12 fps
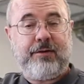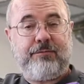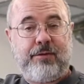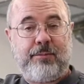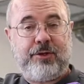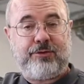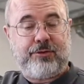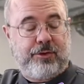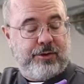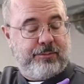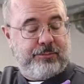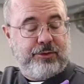from the
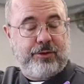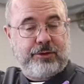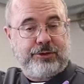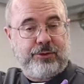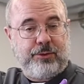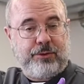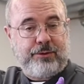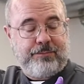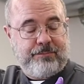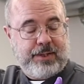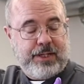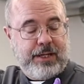sternum to the shoulder,
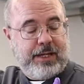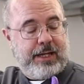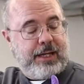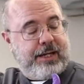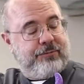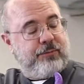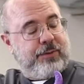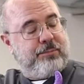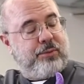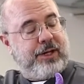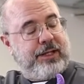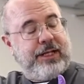if we
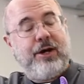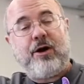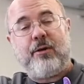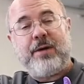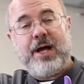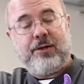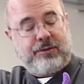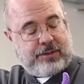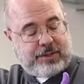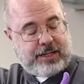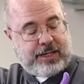bring the arm out,